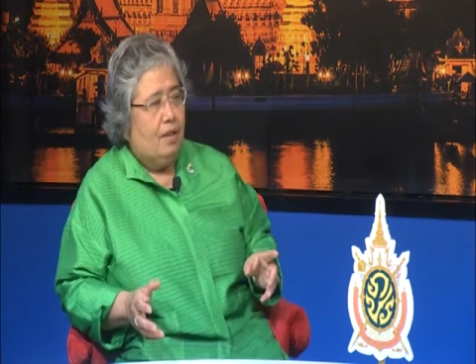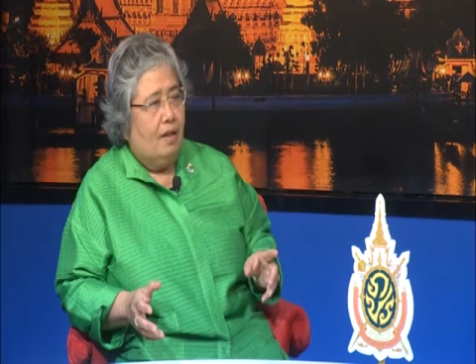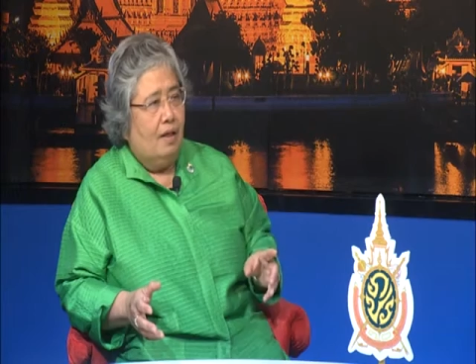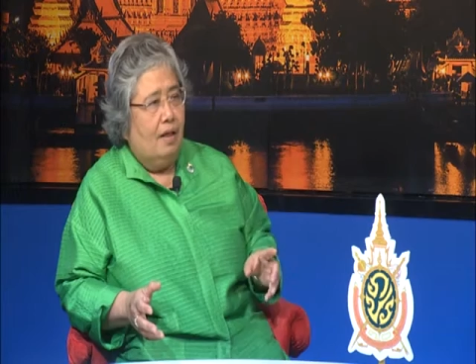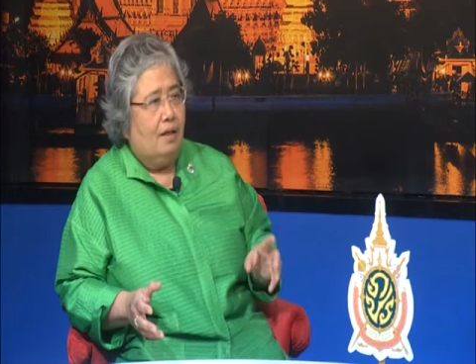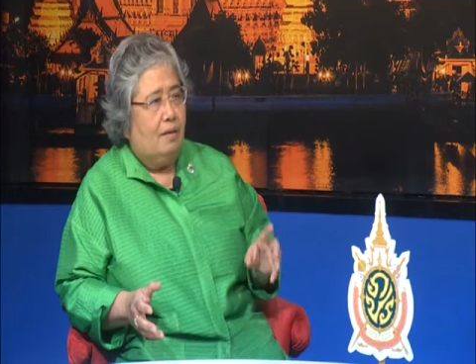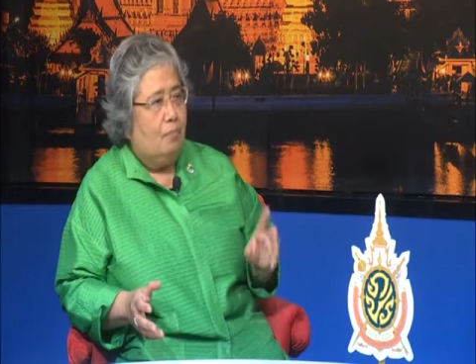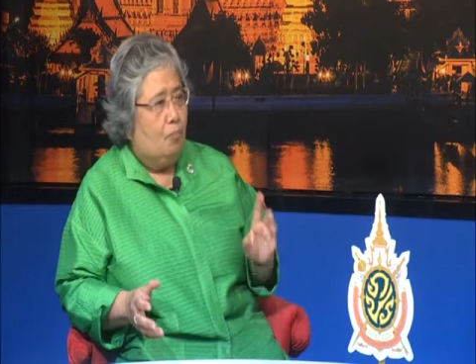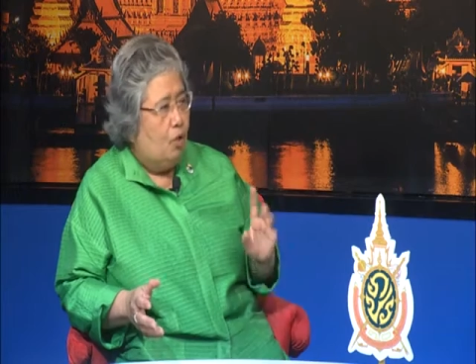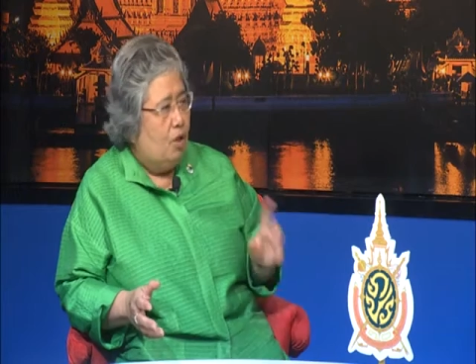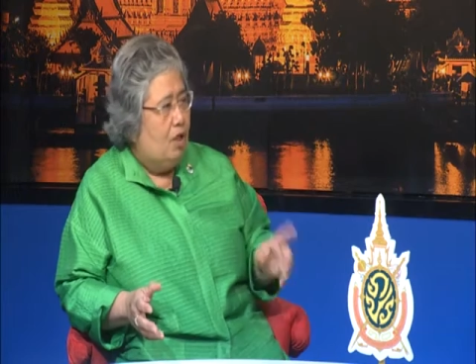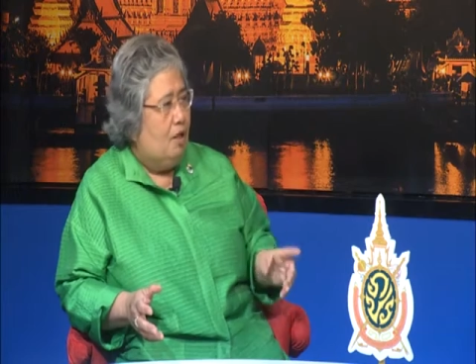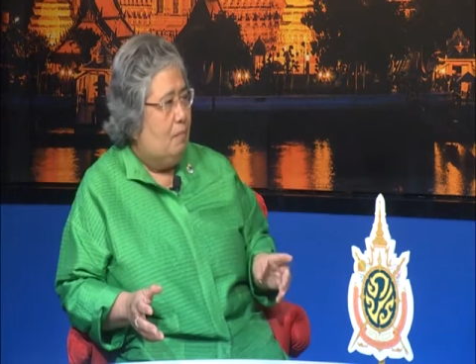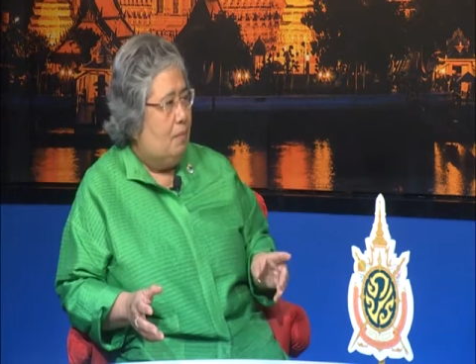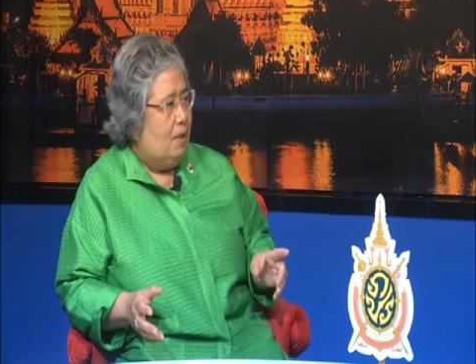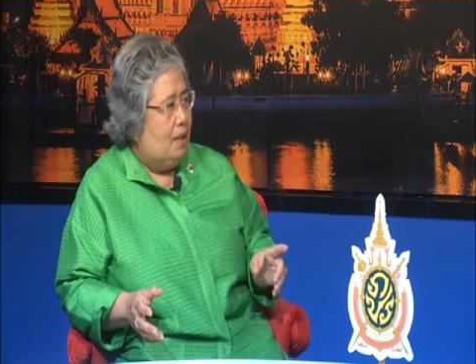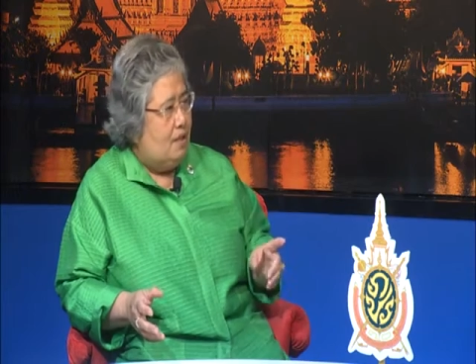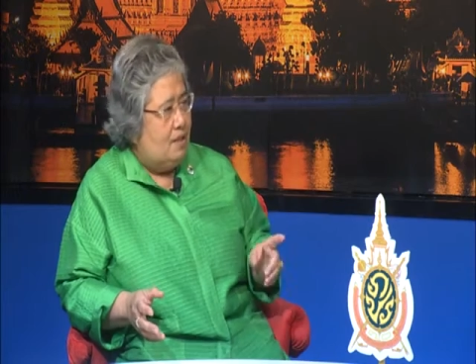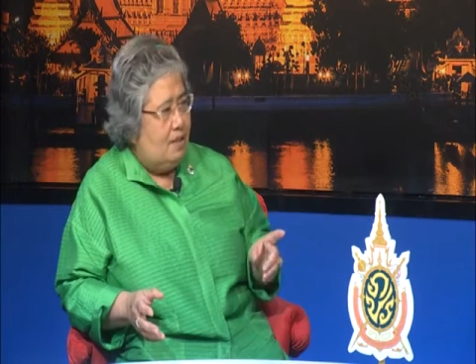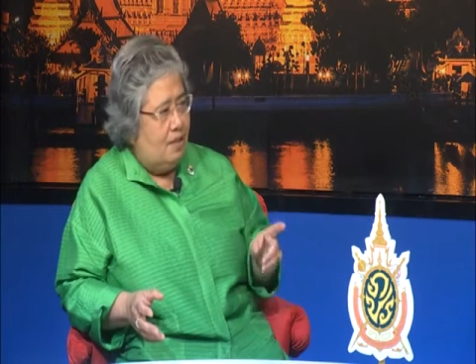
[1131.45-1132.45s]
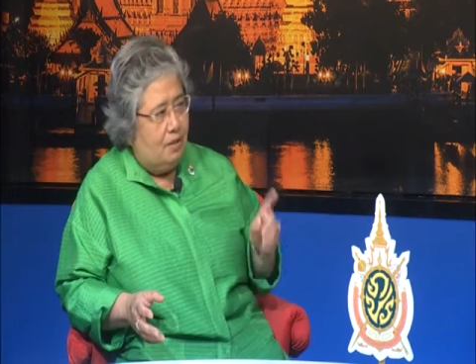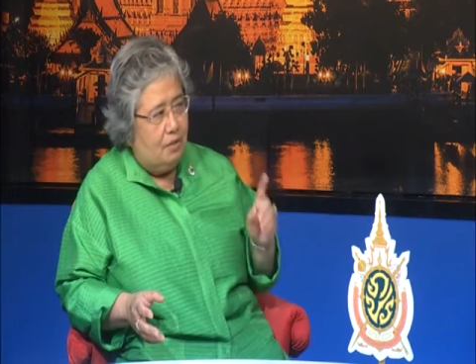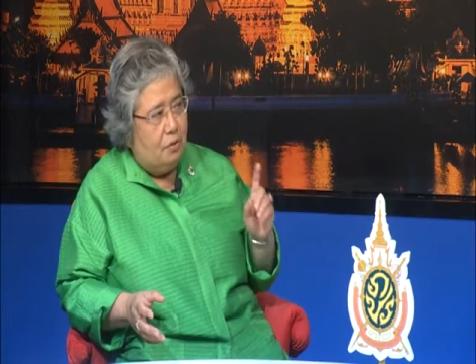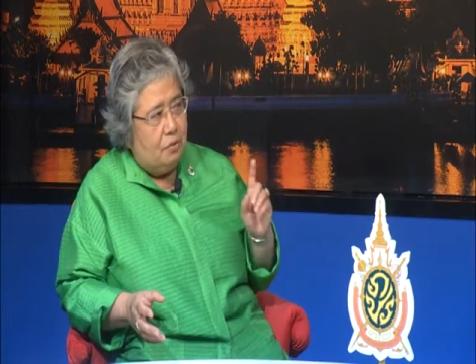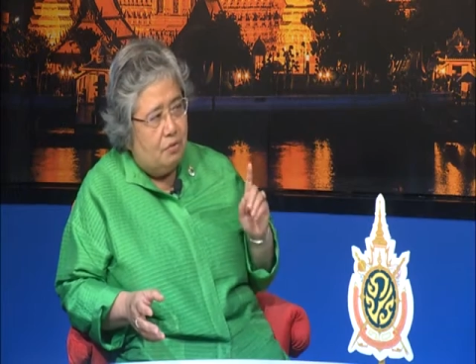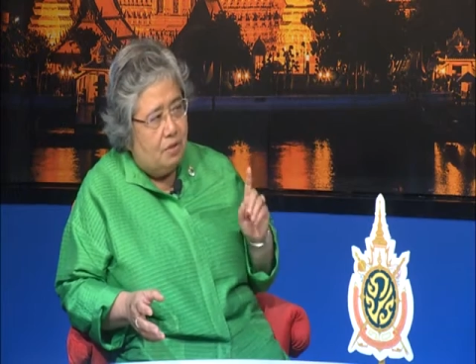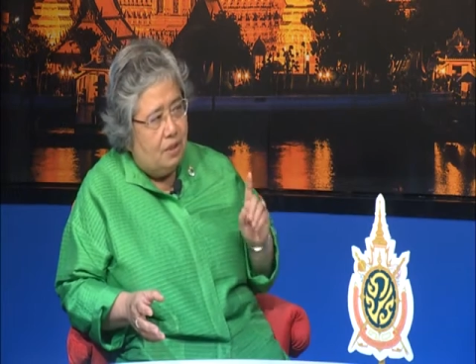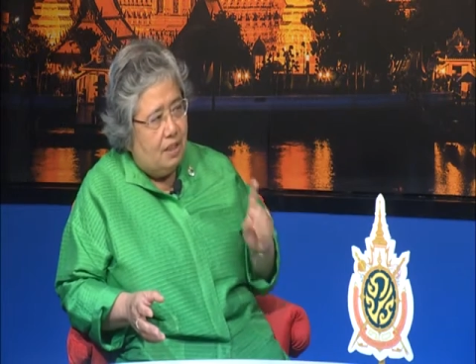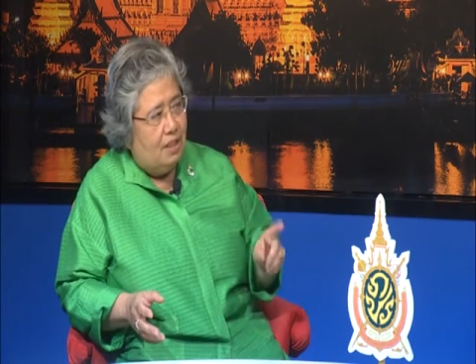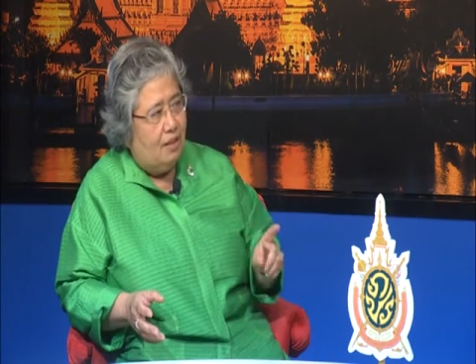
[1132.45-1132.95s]
And modern medicine, you
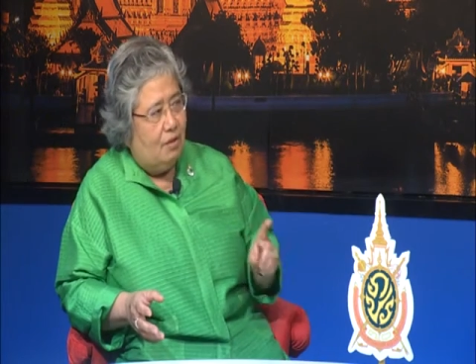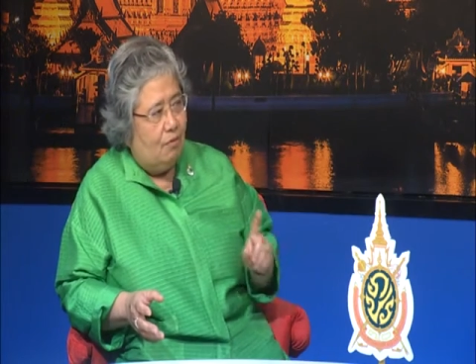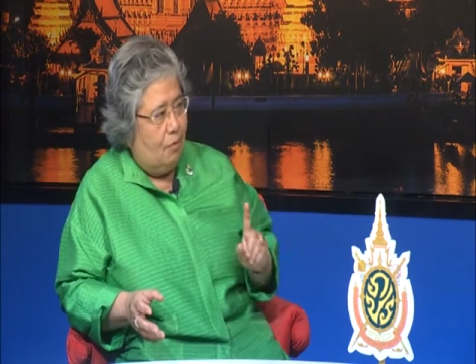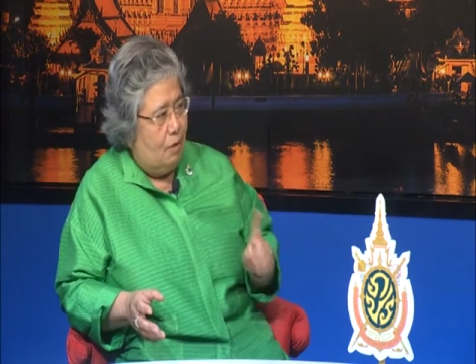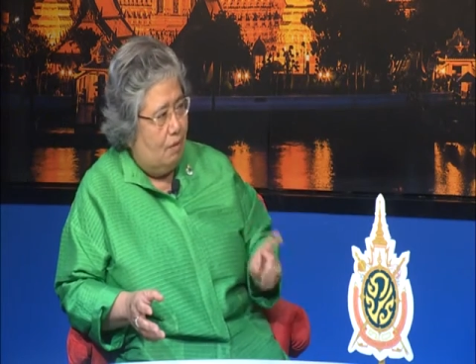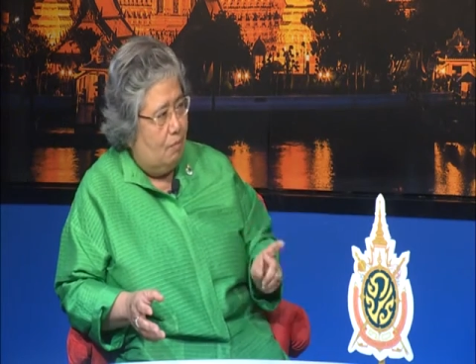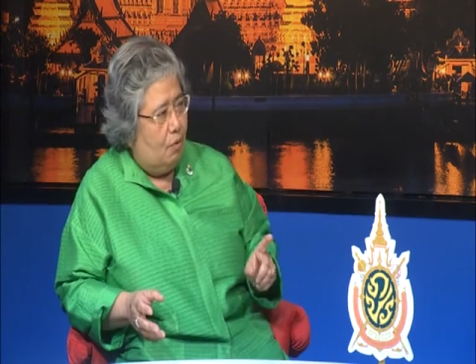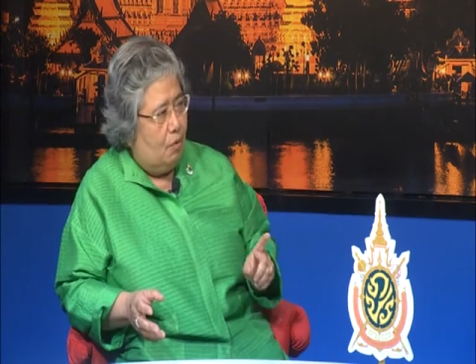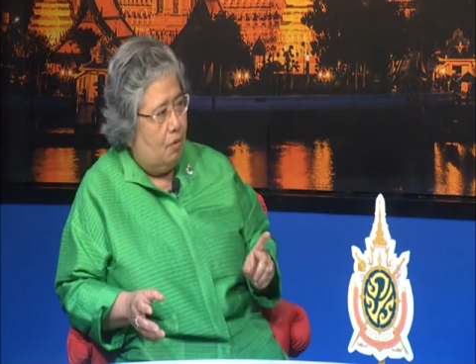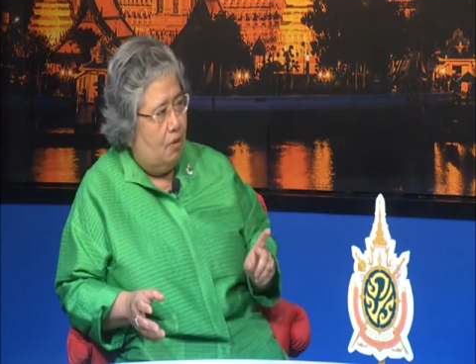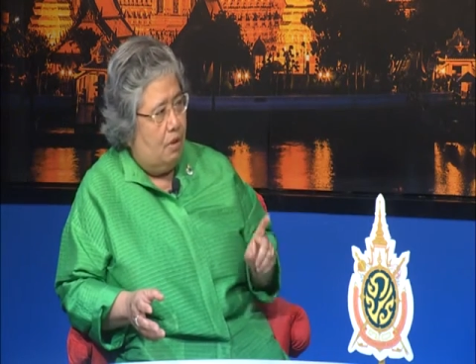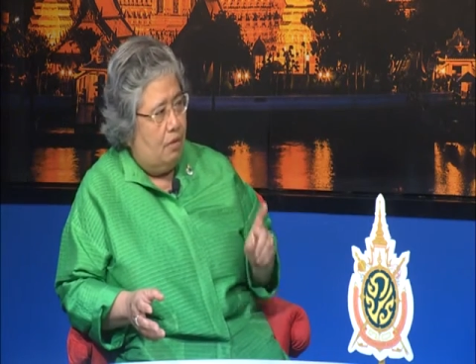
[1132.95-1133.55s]
treat only body,